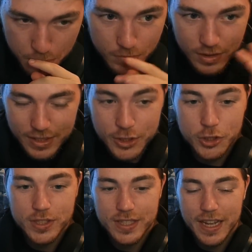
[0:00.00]
Let's
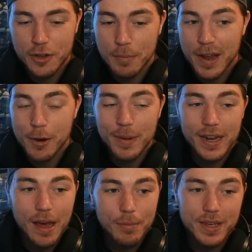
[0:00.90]
just say there may or may
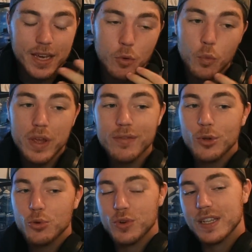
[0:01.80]
not be a
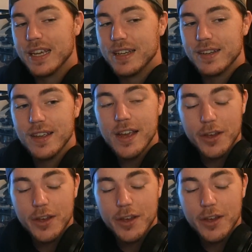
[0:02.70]
Weevil-related